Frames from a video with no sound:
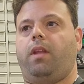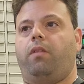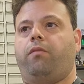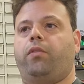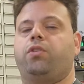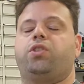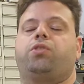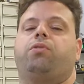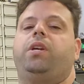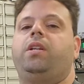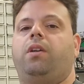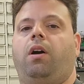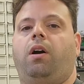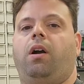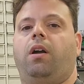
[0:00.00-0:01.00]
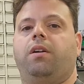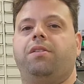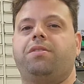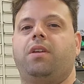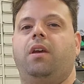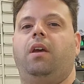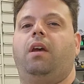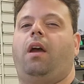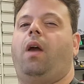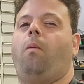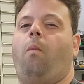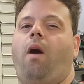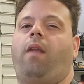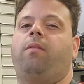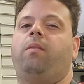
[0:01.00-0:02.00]
for street cars, I
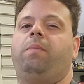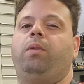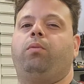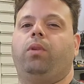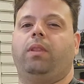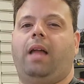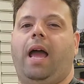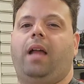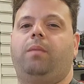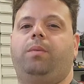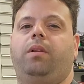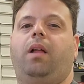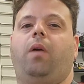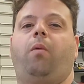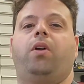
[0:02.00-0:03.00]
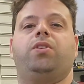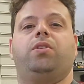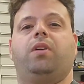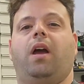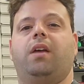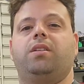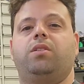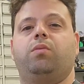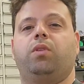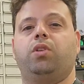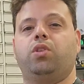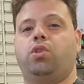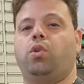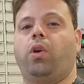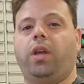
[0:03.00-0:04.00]
want them to be reliable. I want you guys to
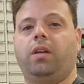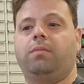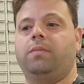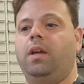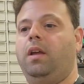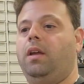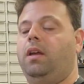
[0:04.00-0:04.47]
enjoy them.